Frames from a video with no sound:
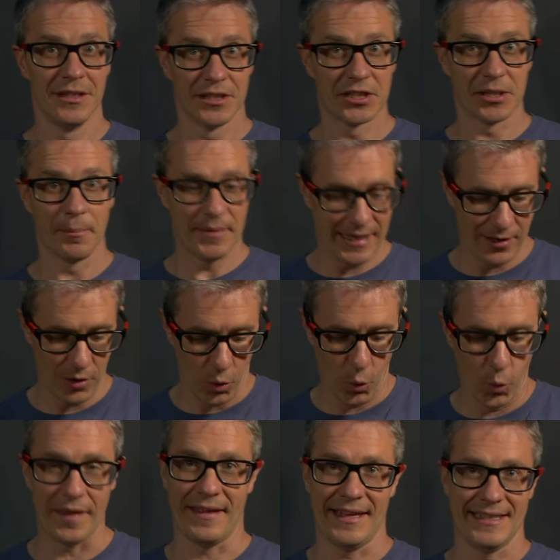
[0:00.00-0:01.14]
something
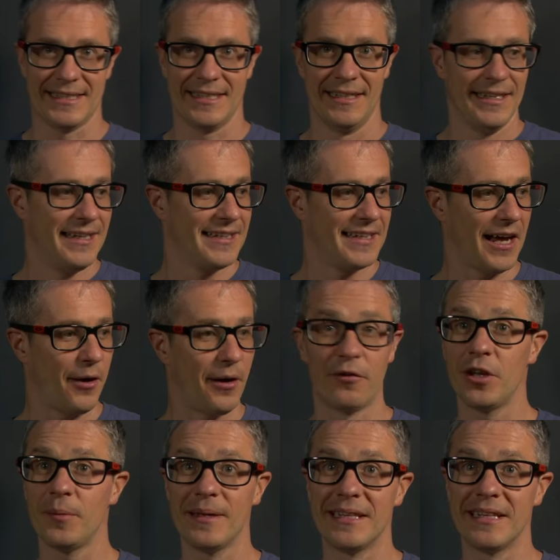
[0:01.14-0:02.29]
with it. Now, I've
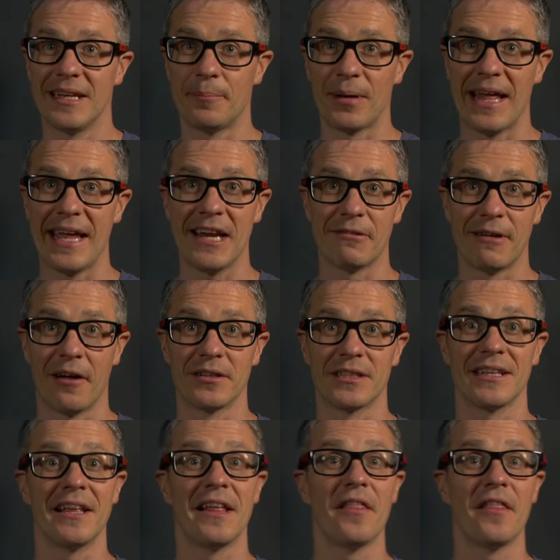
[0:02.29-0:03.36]
only been playing around.